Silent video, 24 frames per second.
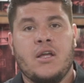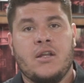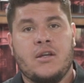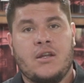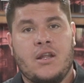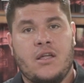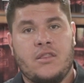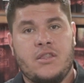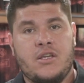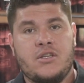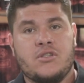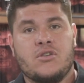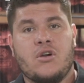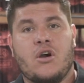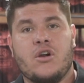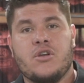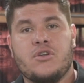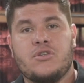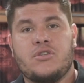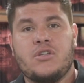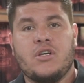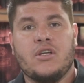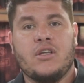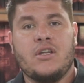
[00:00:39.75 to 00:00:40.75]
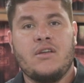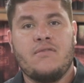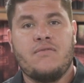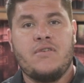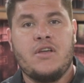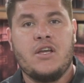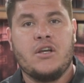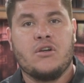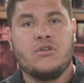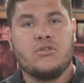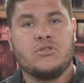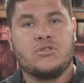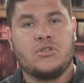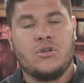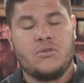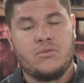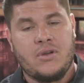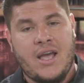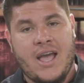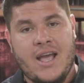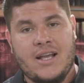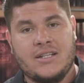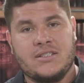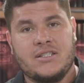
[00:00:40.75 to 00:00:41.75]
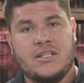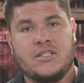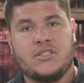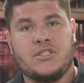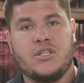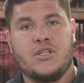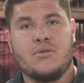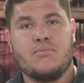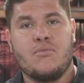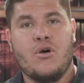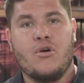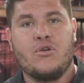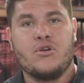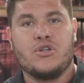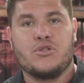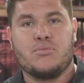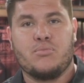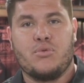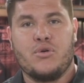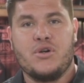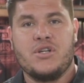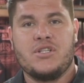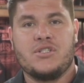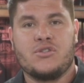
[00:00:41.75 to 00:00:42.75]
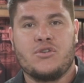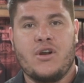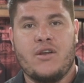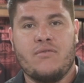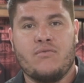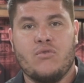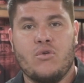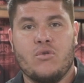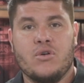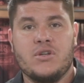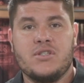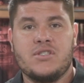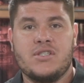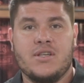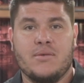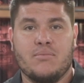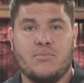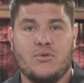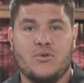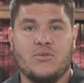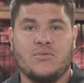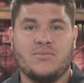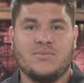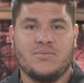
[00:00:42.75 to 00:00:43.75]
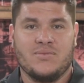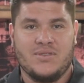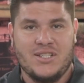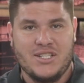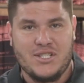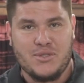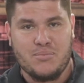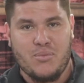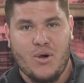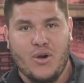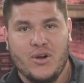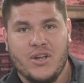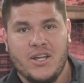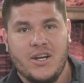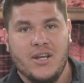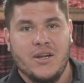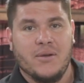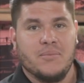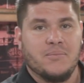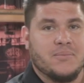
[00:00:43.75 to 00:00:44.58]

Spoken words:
Now these are utility vehicles, so access to the motor is pretty straightforward and simple. Let's spark it up.